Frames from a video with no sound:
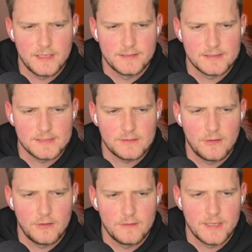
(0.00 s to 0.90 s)
This is
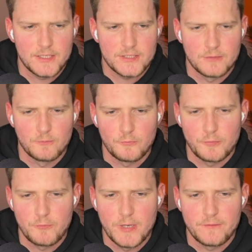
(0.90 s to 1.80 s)
all actually what we
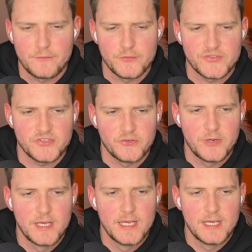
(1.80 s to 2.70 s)
went through. So
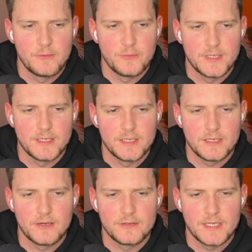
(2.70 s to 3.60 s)
we
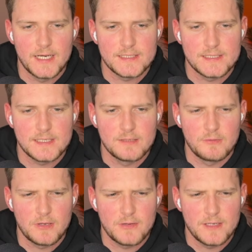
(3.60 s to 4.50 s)
got the access key, we
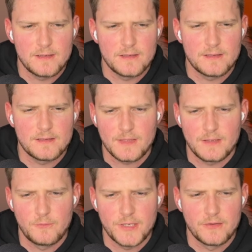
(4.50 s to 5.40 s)
created it.
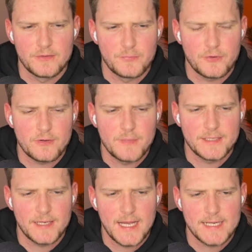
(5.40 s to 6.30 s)
We got the
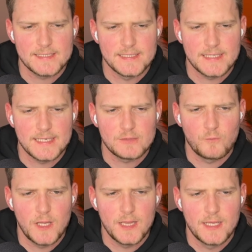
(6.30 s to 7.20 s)
programmatic access as
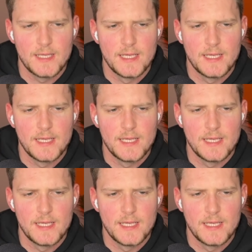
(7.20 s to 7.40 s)
well.